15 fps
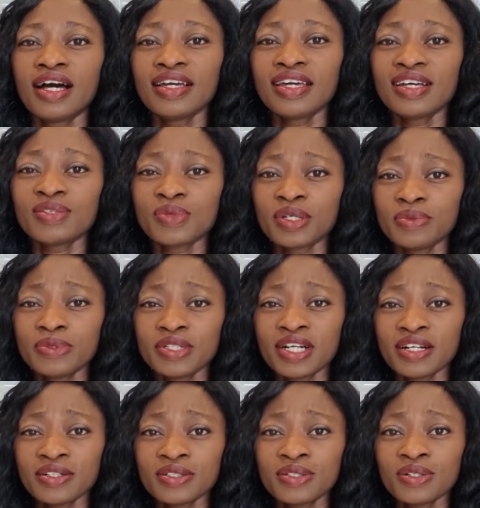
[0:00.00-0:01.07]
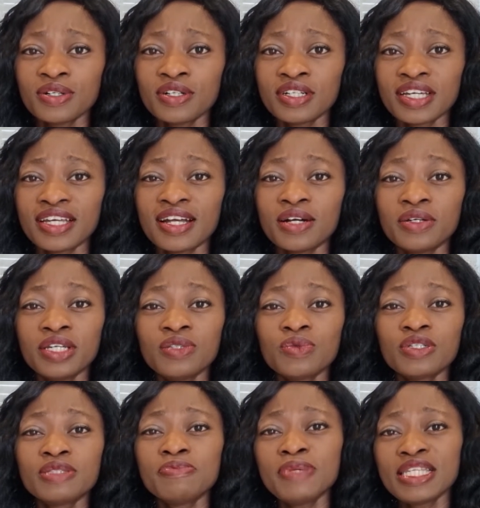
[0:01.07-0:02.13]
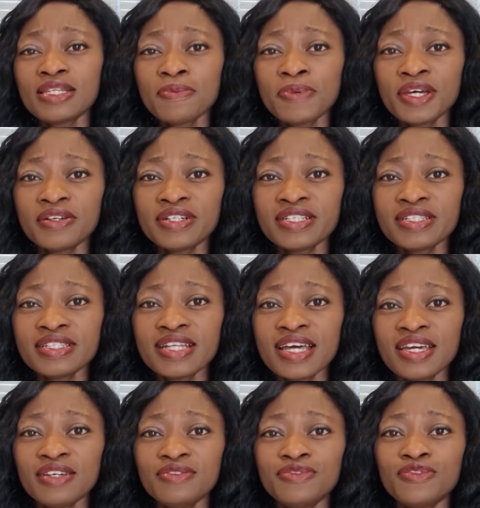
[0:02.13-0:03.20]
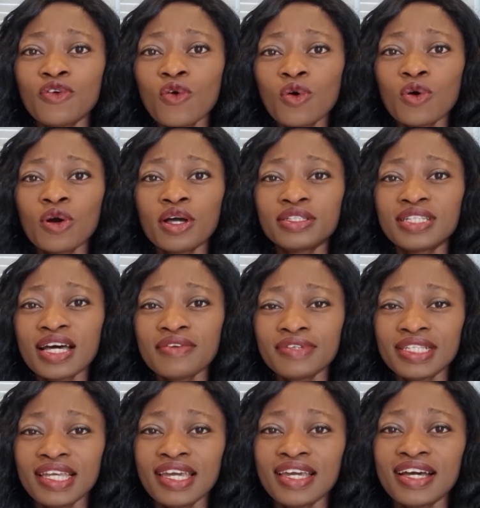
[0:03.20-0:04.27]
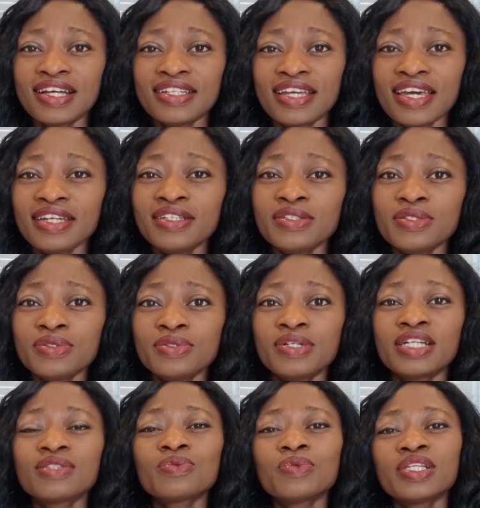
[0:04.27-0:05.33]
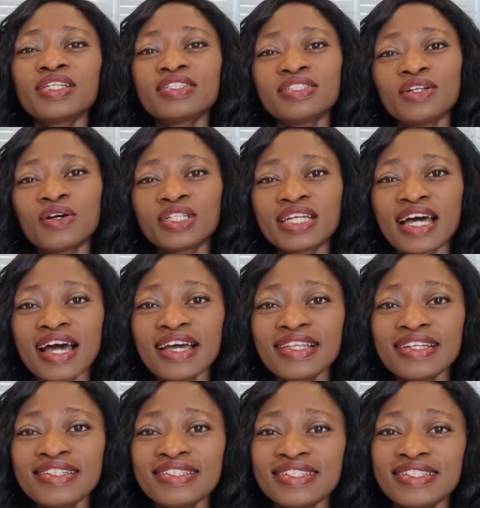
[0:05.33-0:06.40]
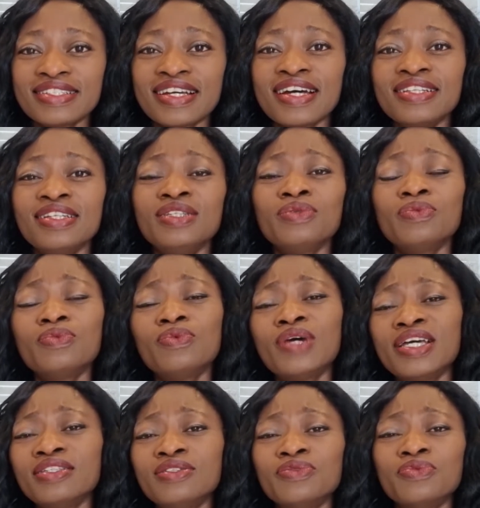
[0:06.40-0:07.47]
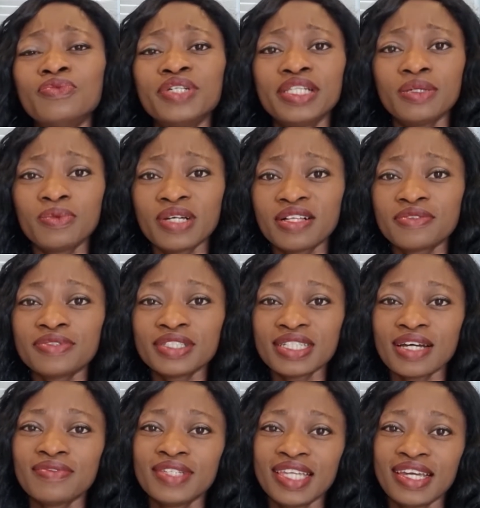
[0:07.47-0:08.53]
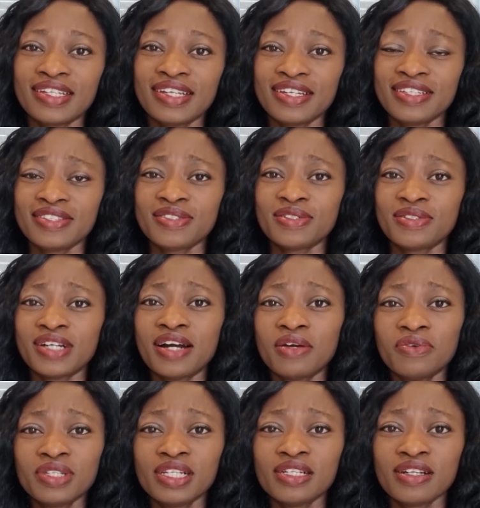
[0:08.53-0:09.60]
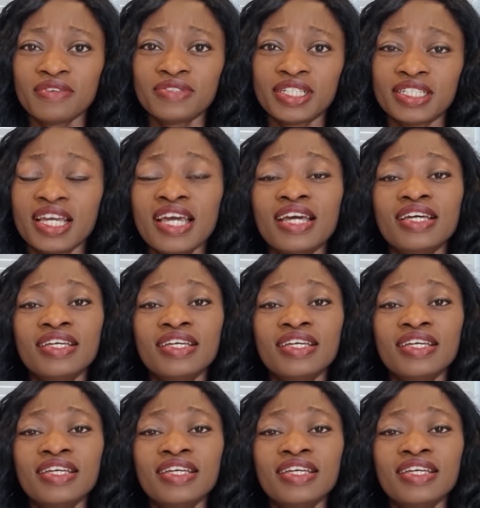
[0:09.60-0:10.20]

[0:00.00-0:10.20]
Hi guys, welcome to Carrot Talk. Uh, it was Meet the Parents Day for Davide and Ekin-Su as well as the other islanders and it went really well for Davide and Ekin-Su. I really loved it.